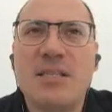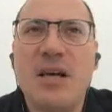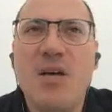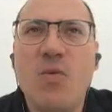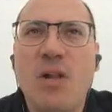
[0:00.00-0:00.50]

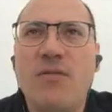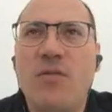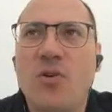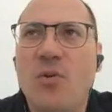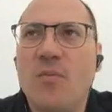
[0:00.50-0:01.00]
not well
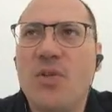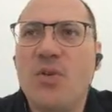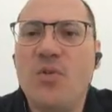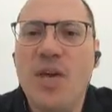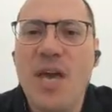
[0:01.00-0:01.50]
formed.
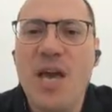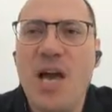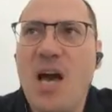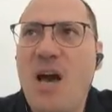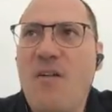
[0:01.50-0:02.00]
You
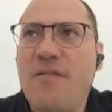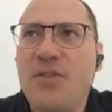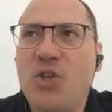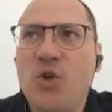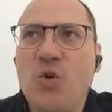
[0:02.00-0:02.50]

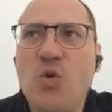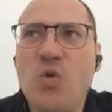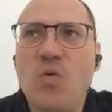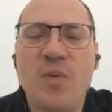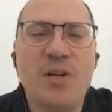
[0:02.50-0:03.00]
have
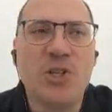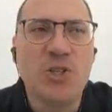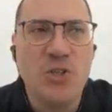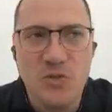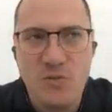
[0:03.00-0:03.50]
2
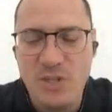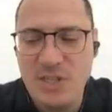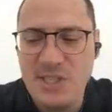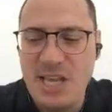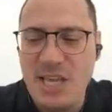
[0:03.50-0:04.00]
versions for
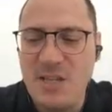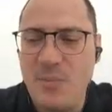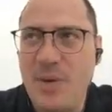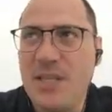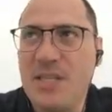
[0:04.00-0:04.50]
the same
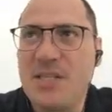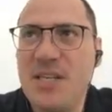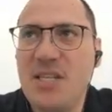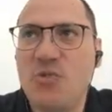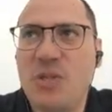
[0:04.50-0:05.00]

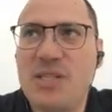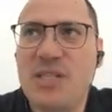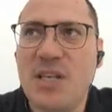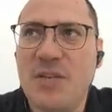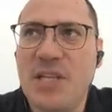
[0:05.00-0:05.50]
dependency,
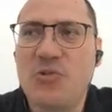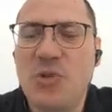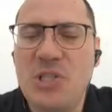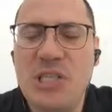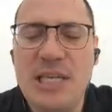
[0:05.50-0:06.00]
27 and
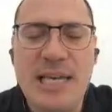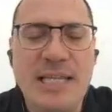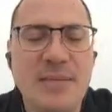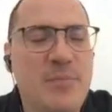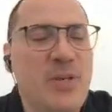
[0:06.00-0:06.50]

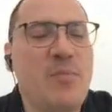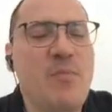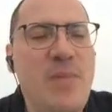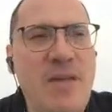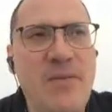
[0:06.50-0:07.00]
28, but
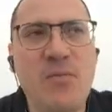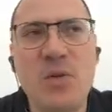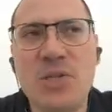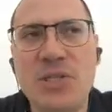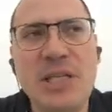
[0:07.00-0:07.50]
Maven
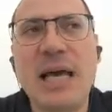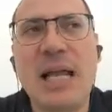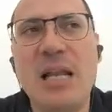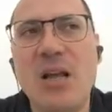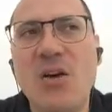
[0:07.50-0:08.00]
will still
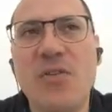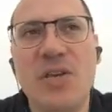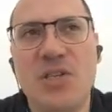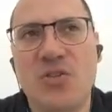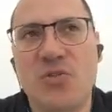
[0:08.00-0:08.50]
allow
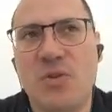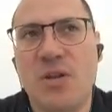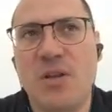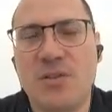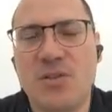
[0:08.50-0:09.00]
this to
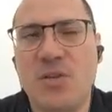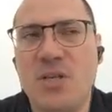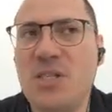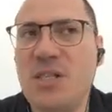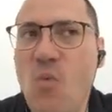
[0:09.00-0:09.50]
run.
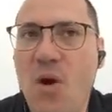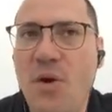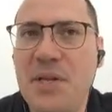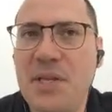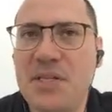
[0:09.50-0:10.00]
So it's a
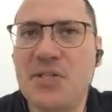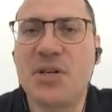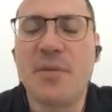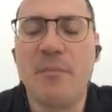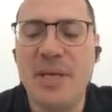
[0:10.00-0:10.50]
warning,
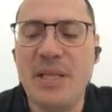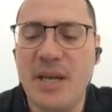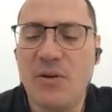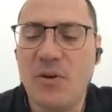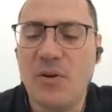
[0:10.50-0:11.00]
it's not a
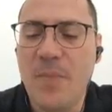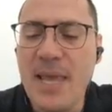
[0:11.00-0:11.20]
build error.